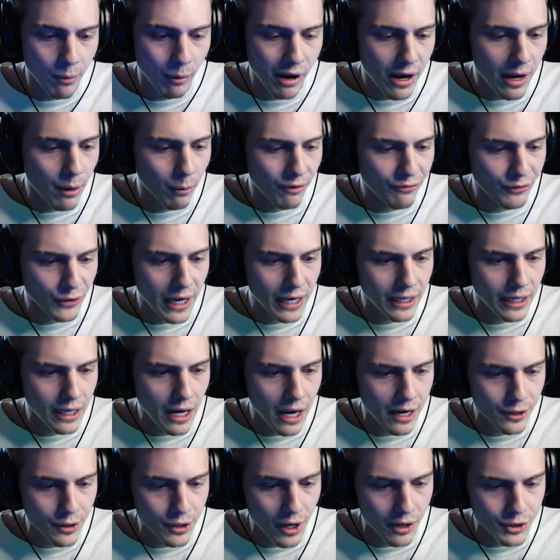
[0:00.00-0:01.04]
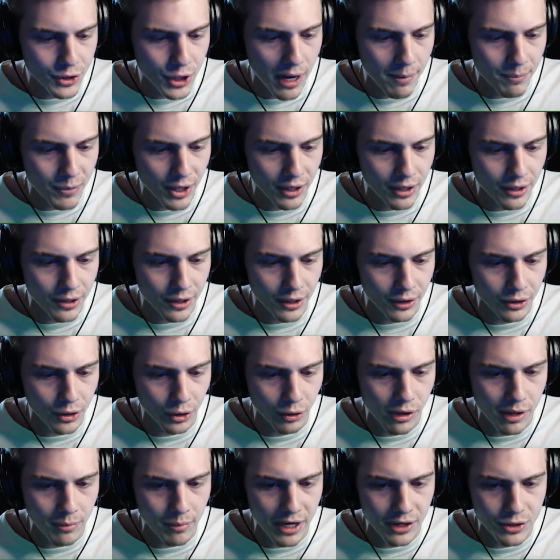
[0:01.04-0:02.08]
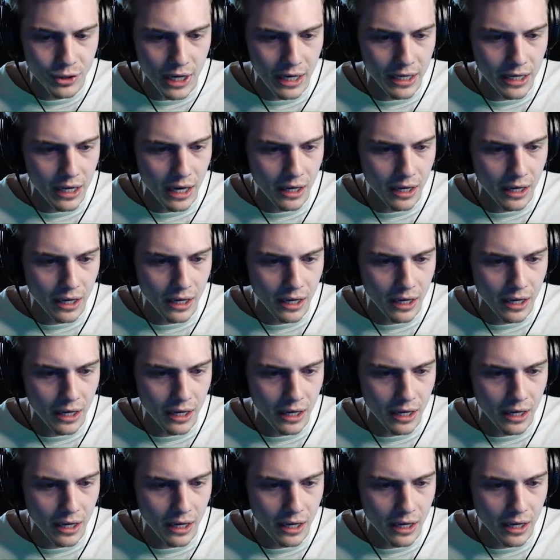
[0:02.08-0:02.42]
one. Hit one. Hit one for 99 on top. The the, the green is